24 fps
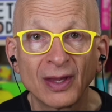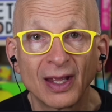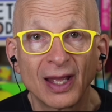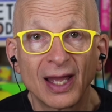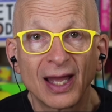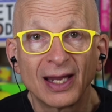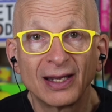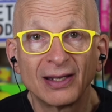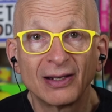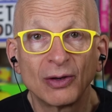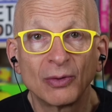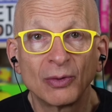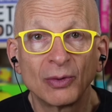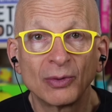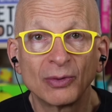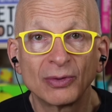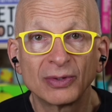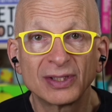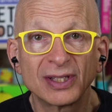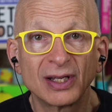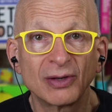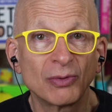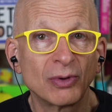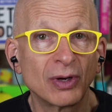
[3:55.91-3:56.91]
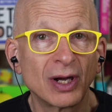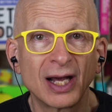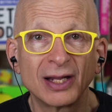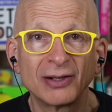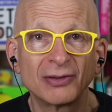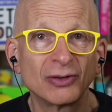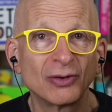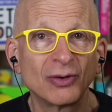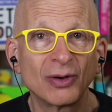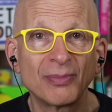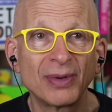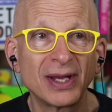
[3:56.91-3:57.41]
And no one would say, well, I don't
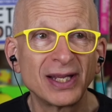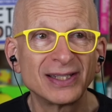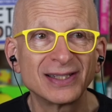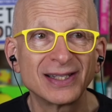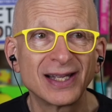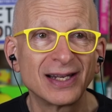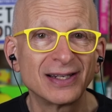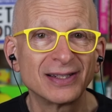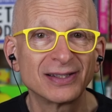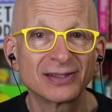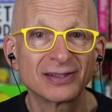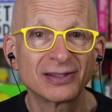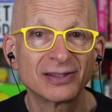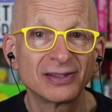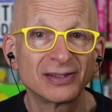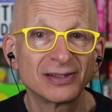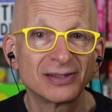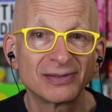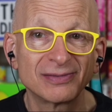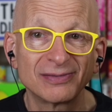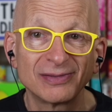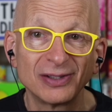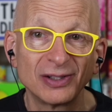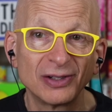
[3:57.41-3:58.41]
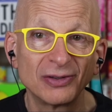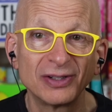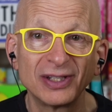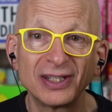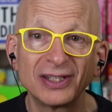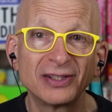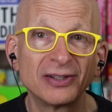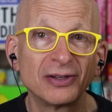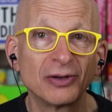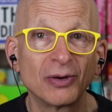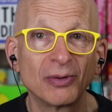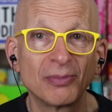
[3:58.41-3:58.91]
know what page that is, because you don't need
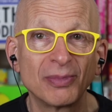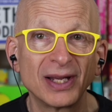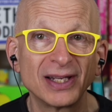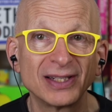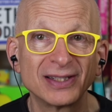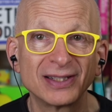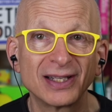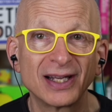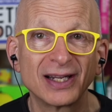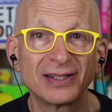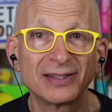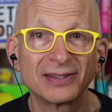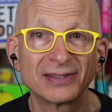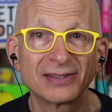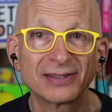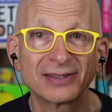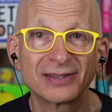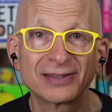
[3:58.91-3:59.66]
to know what page that is.